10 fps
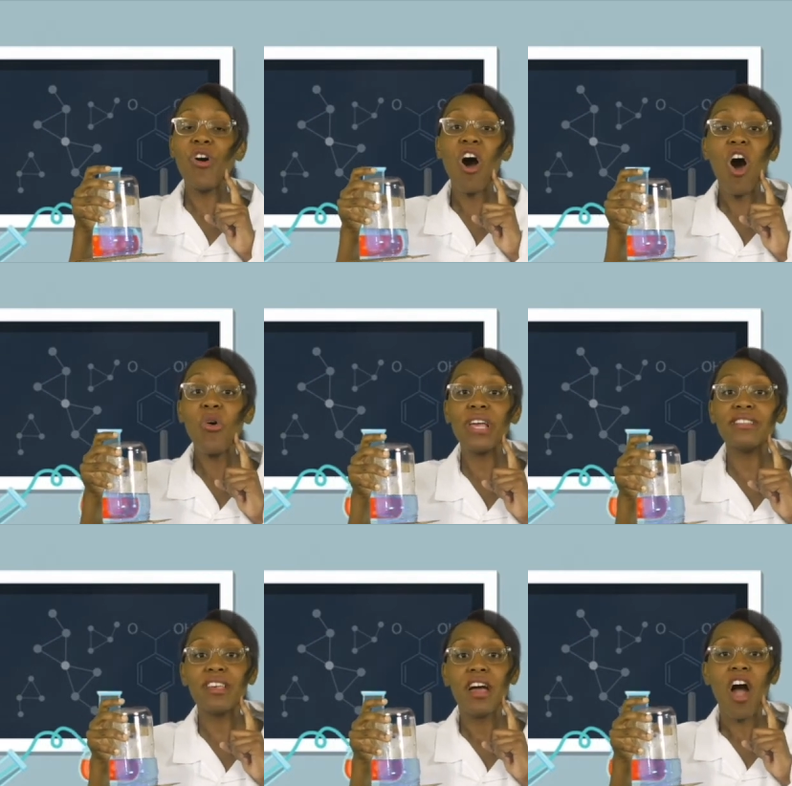always
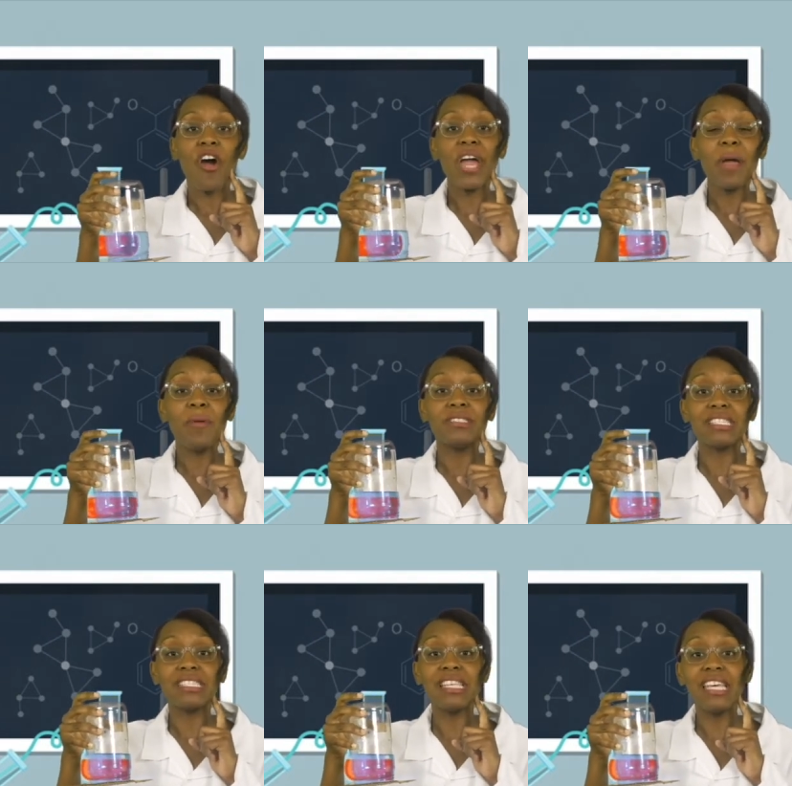are able
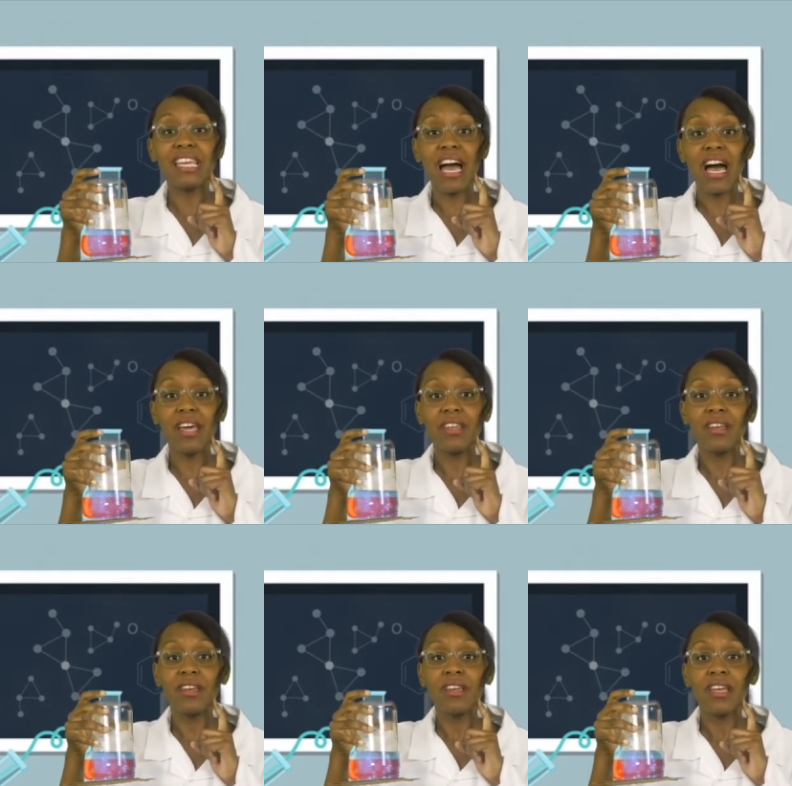to see God.
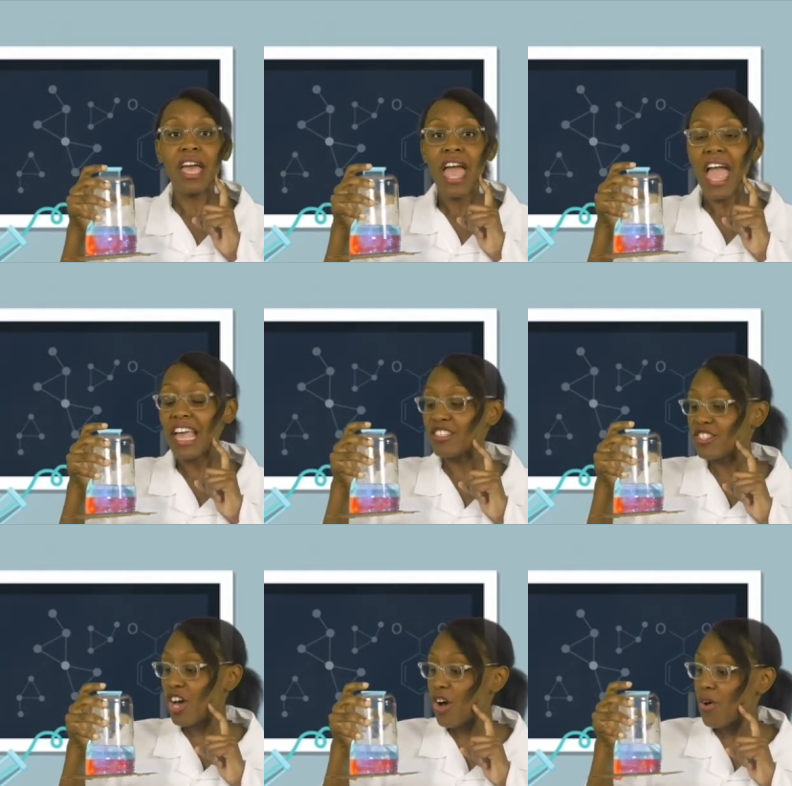And
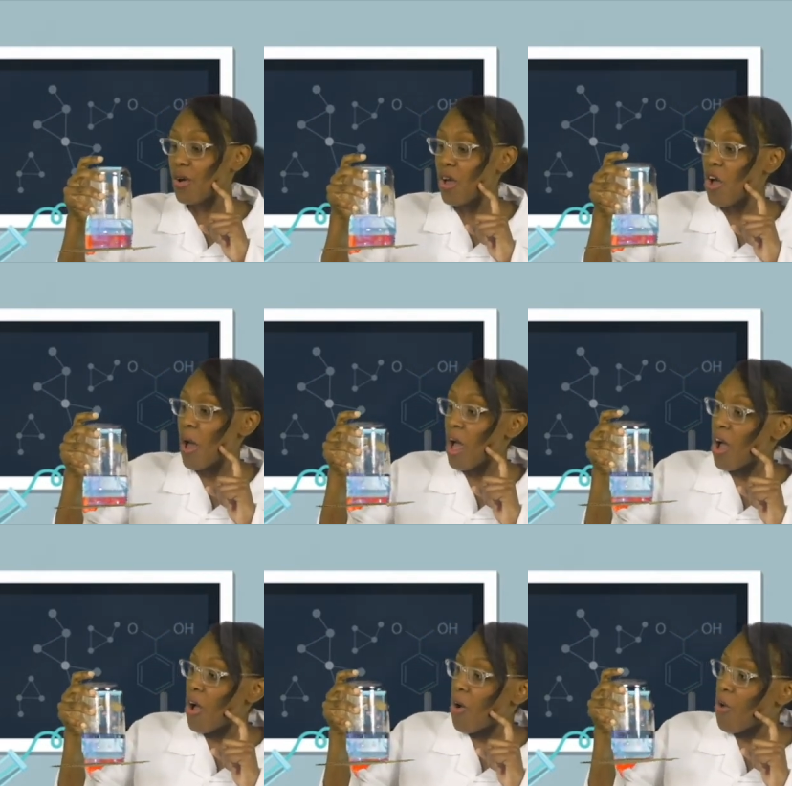so
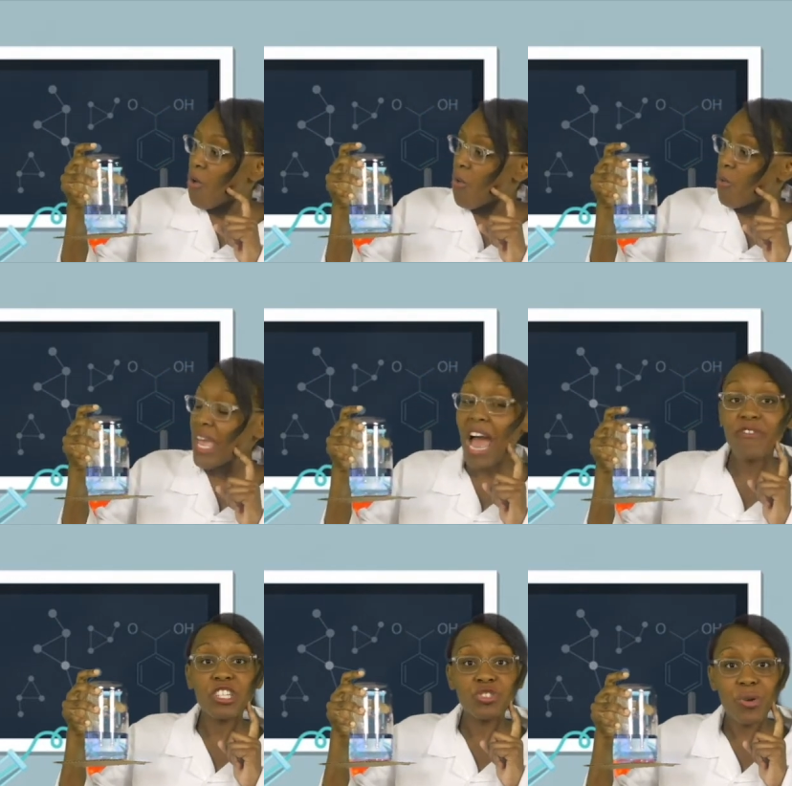we have
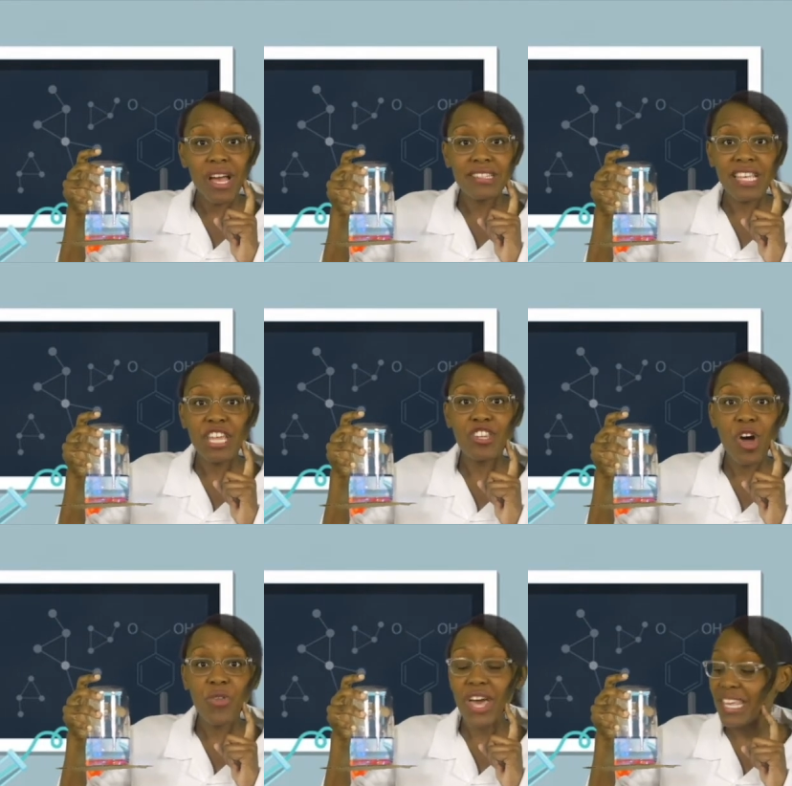to trust and
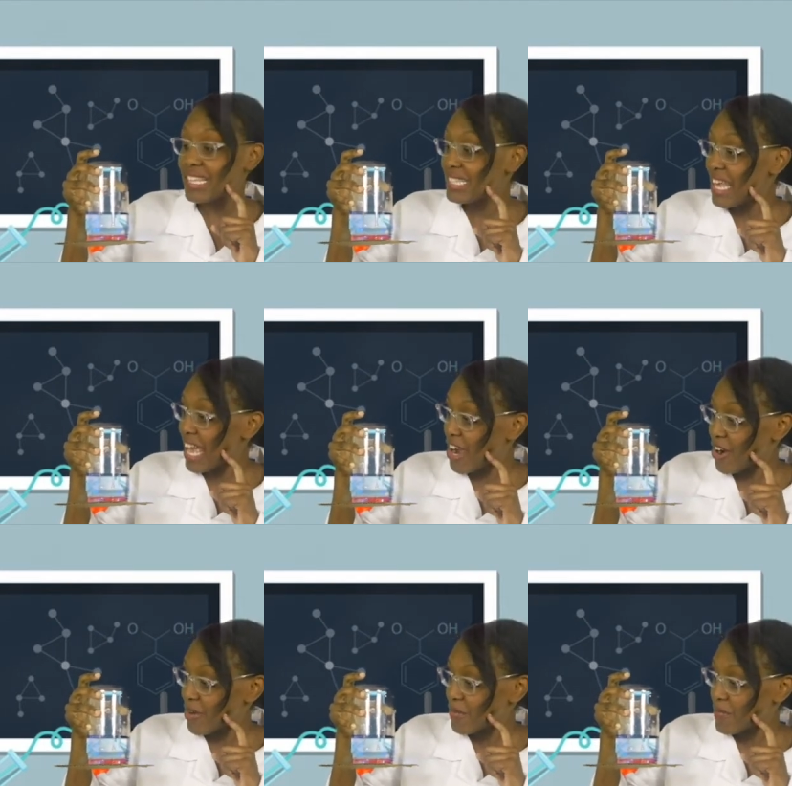know that He's there.
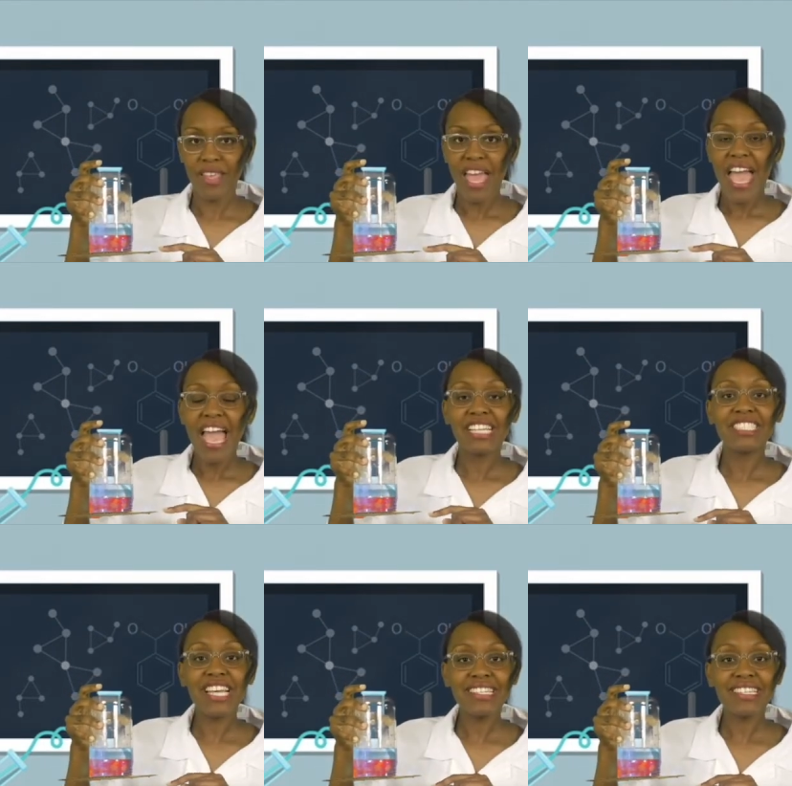And
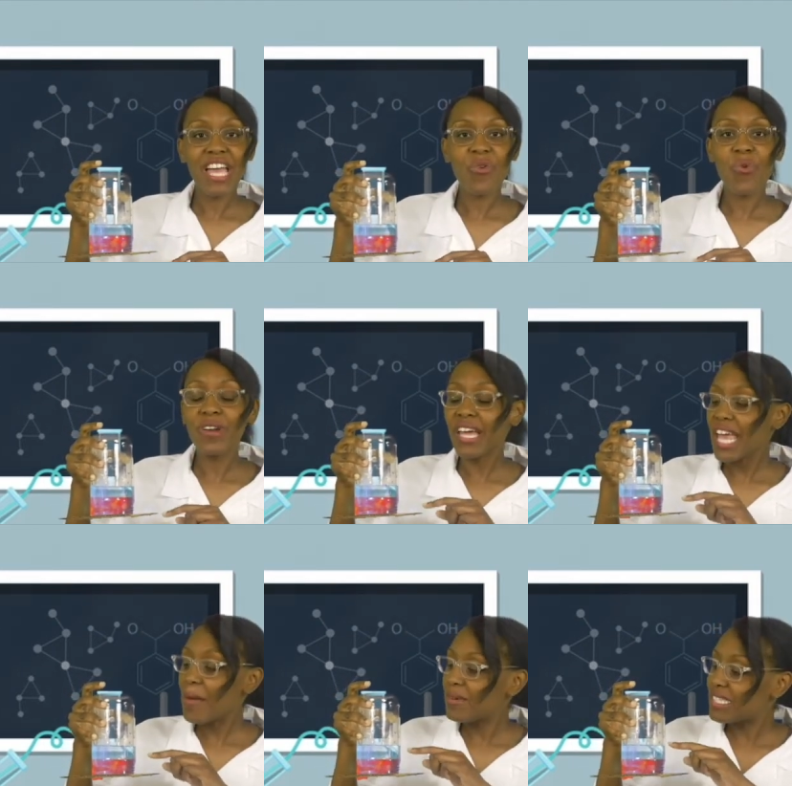just like we're not
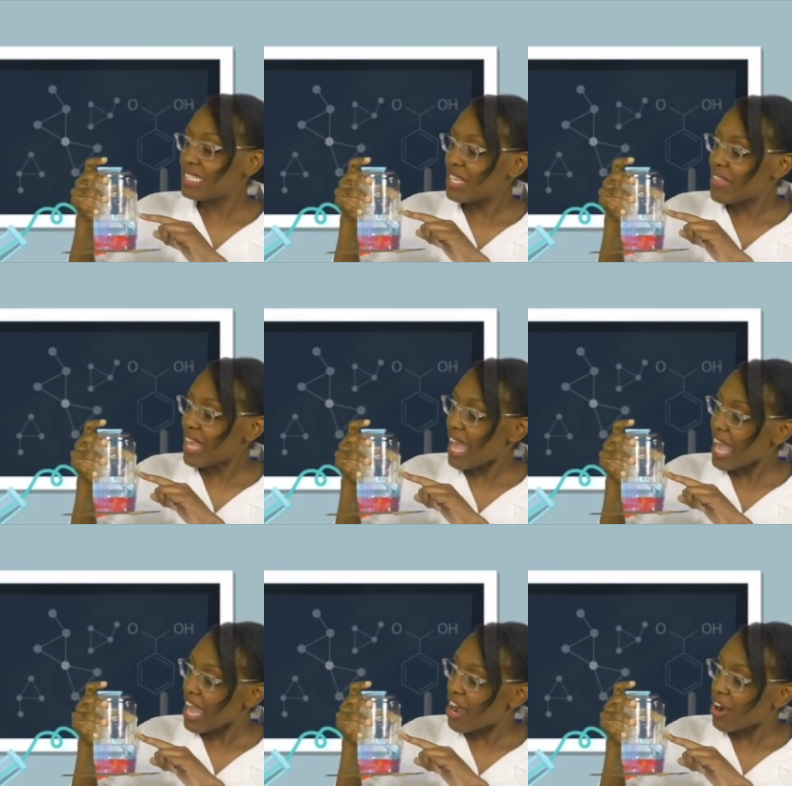able to see the
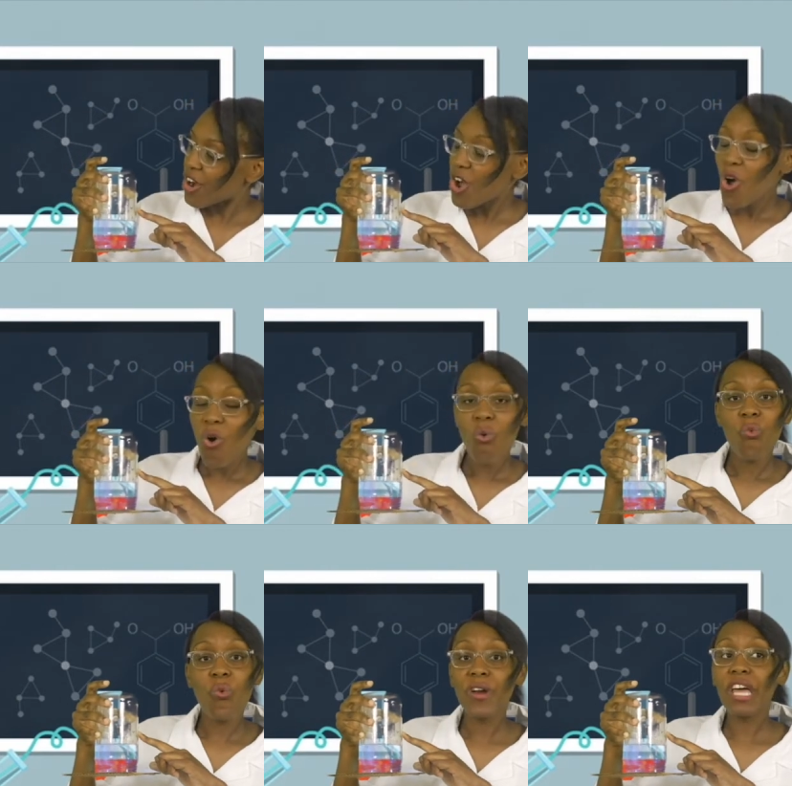air,
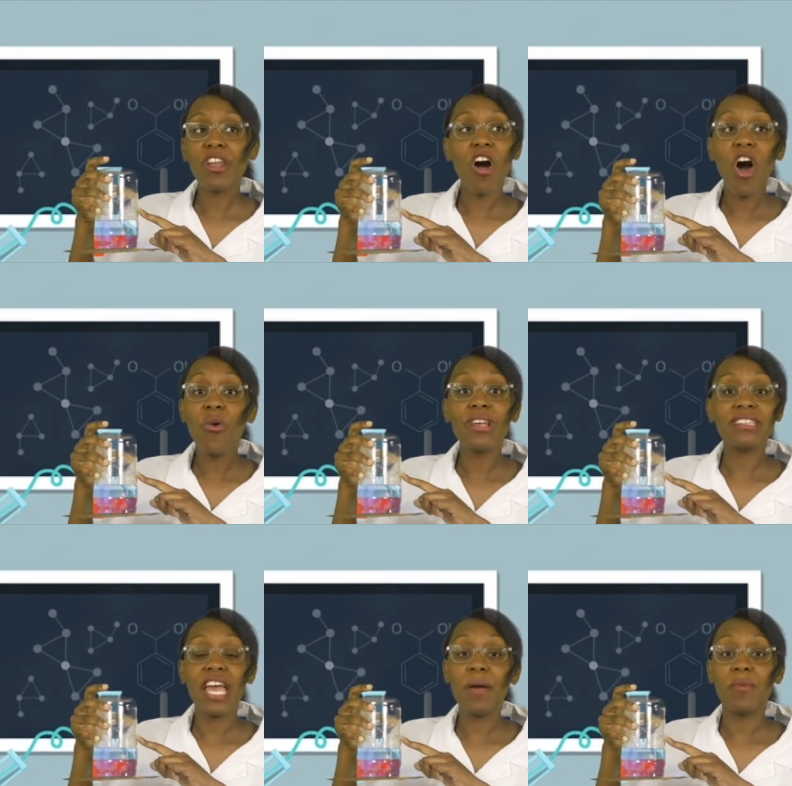we're not always
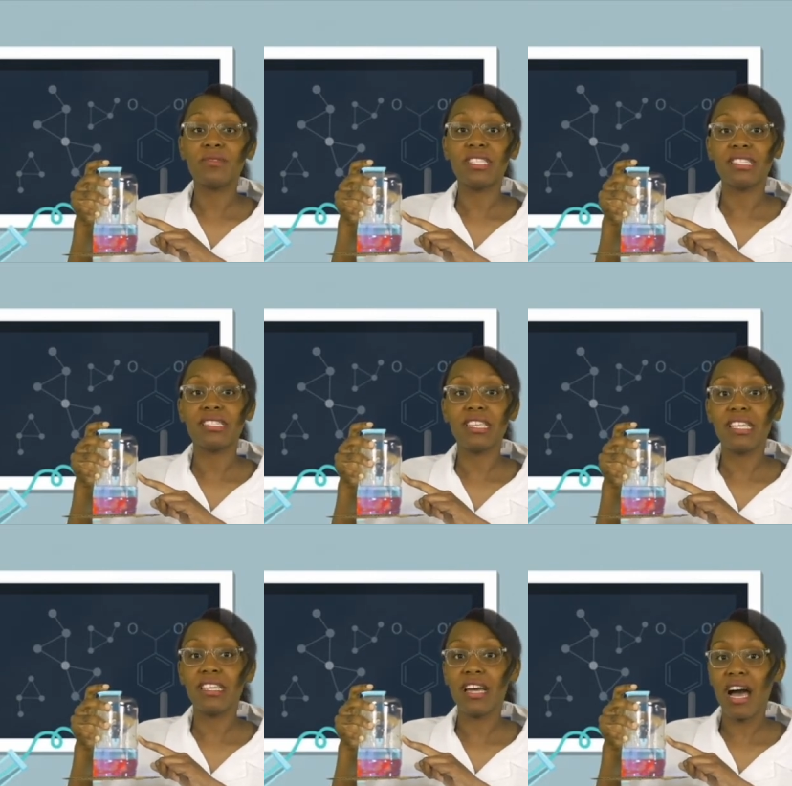able to see
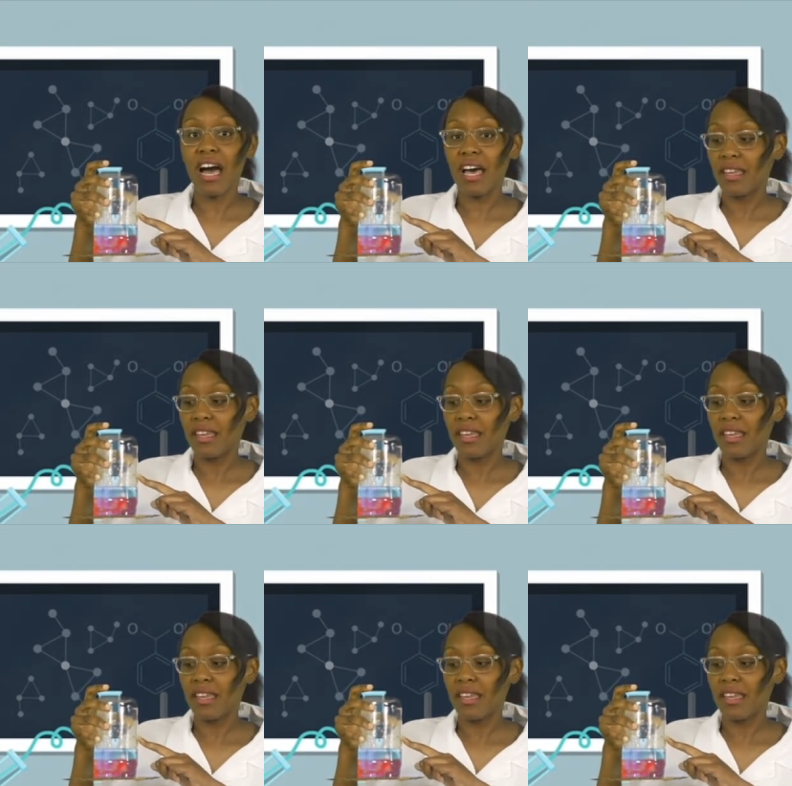God.